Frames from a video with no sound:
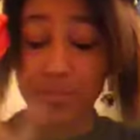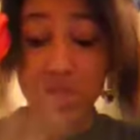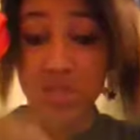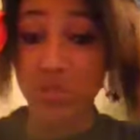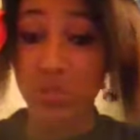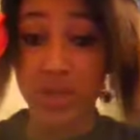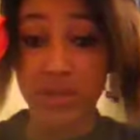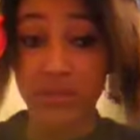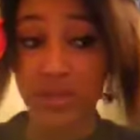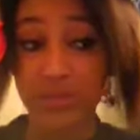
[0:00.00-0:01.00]
Just
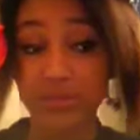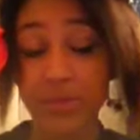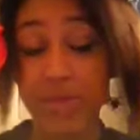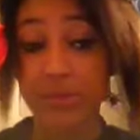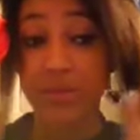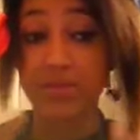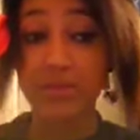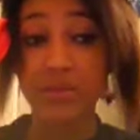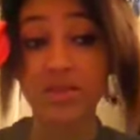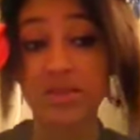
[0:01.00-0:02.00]
whatever. And my
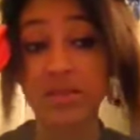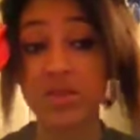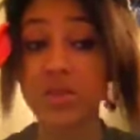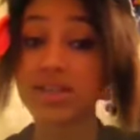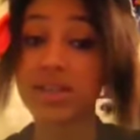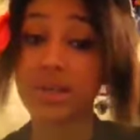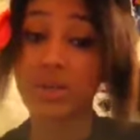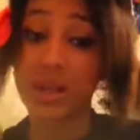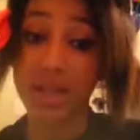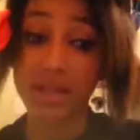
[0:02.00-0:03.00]
favorite TV shows, I
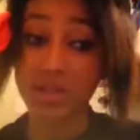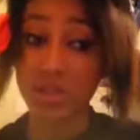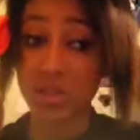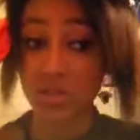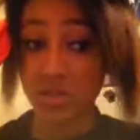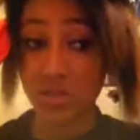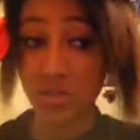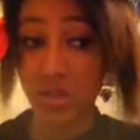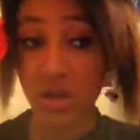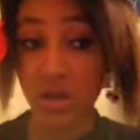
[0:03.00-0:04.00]
really like The Jersey
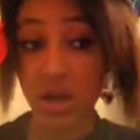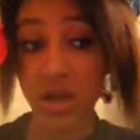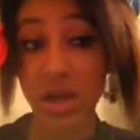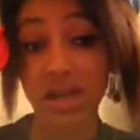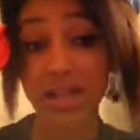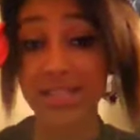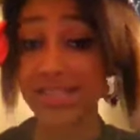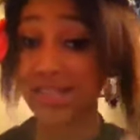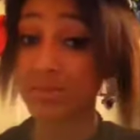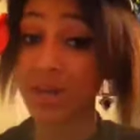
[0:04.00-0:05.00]
Shore, I like
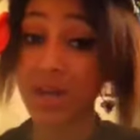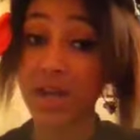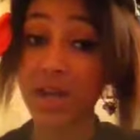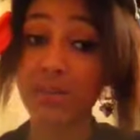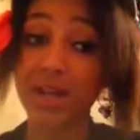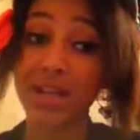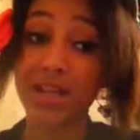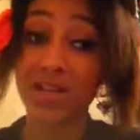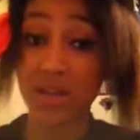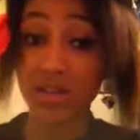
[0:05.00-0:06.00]
Teen Mom, I
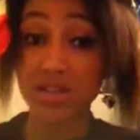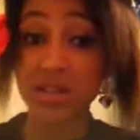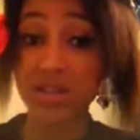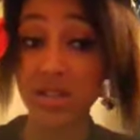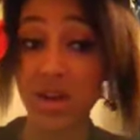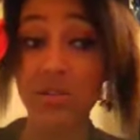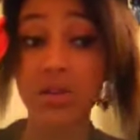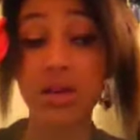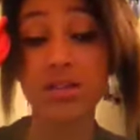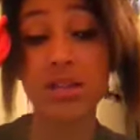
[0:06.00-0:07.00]
like Toddlers and
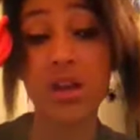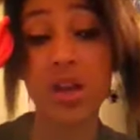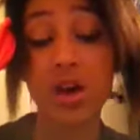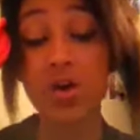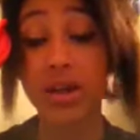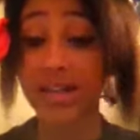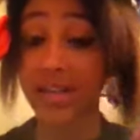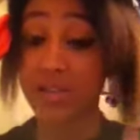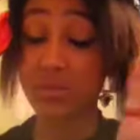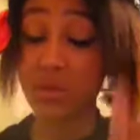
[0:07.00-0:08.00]
Tiaras. Oh, and I
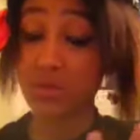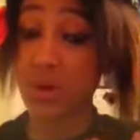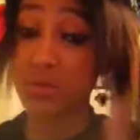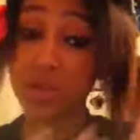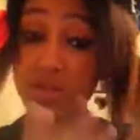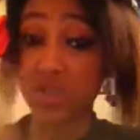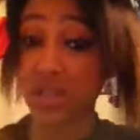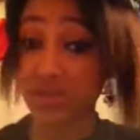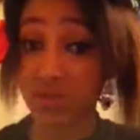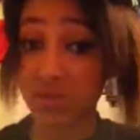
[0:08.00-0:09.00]
like SpongeBob, because you're
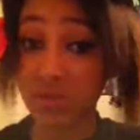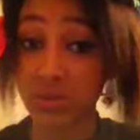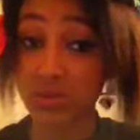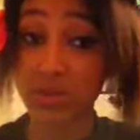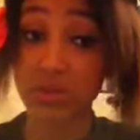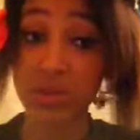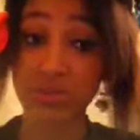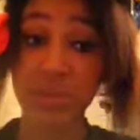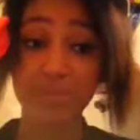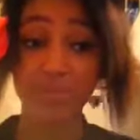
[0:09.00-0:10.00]
never too old for
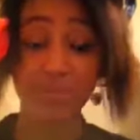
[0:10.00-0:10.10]
SpongeBob.